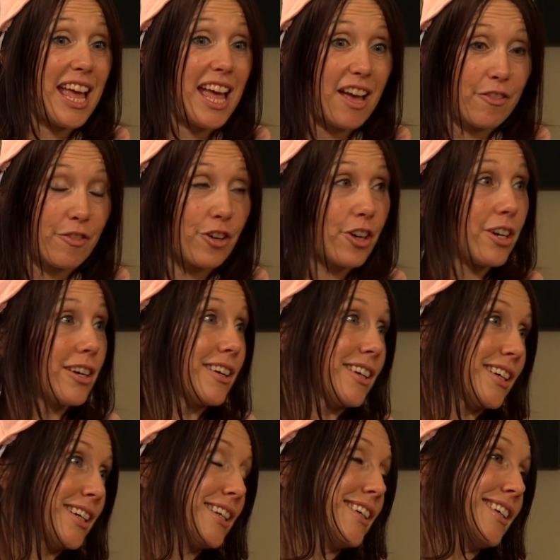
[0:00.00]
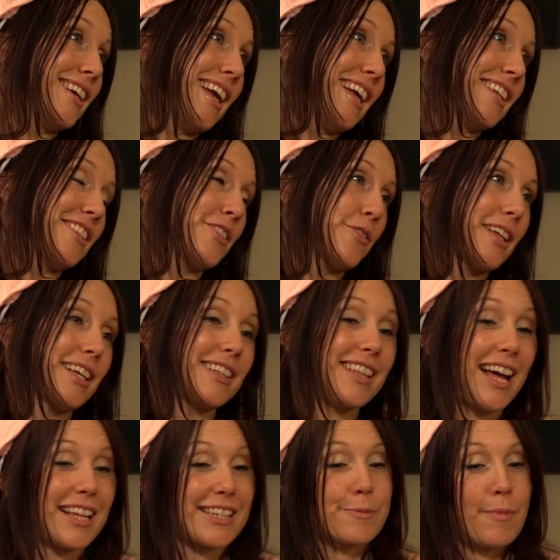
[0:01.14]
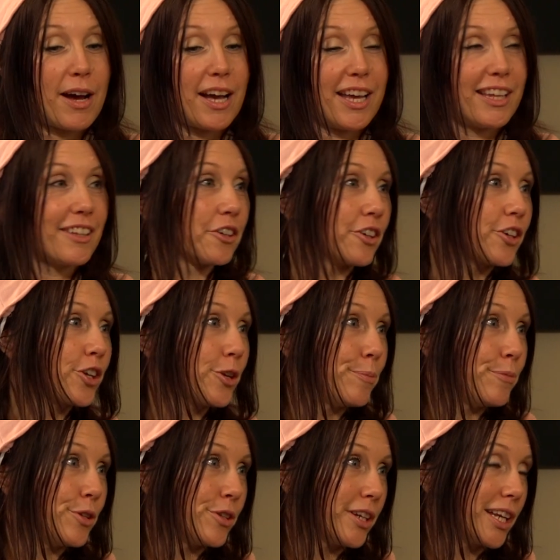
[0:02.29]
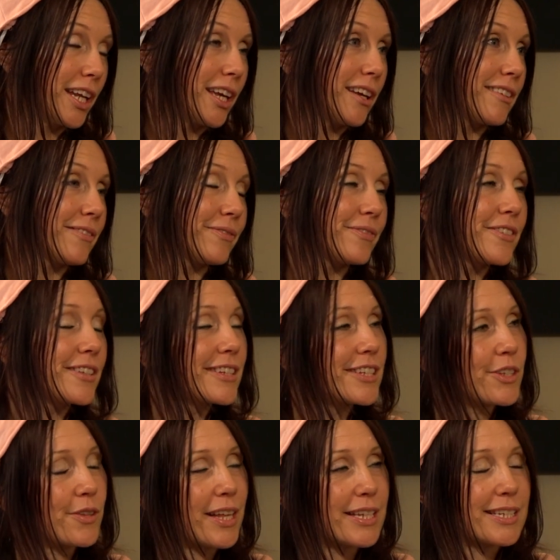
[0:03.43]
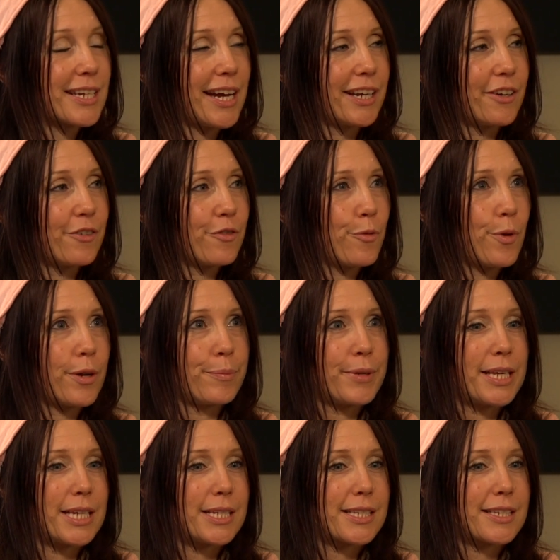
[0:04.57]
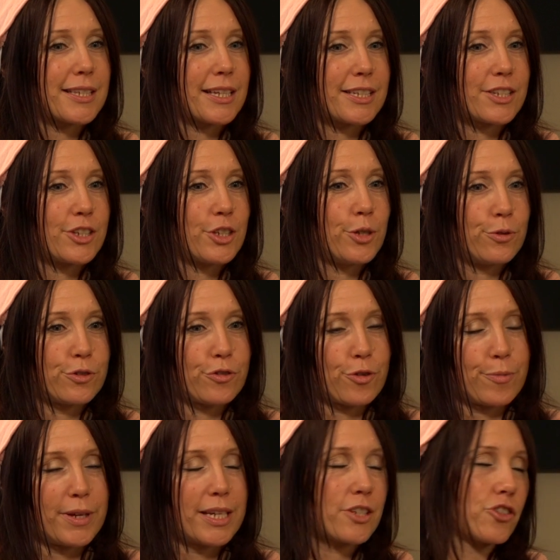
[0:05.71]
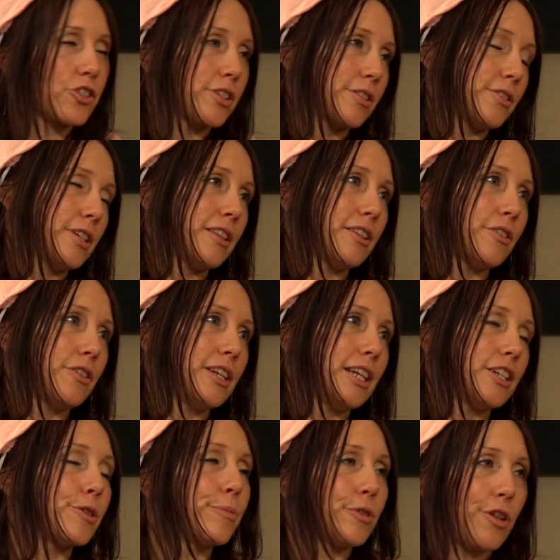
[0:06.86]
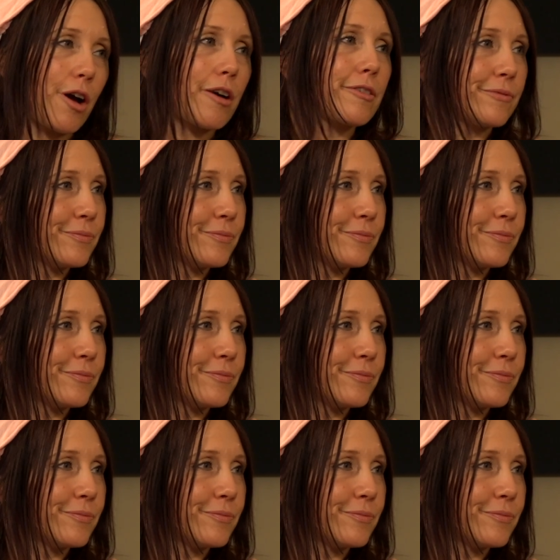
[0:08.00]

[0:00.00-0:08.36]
ever. And so like that's my little community. So that's kind of one piece that's huge for me. It's just the need to belong.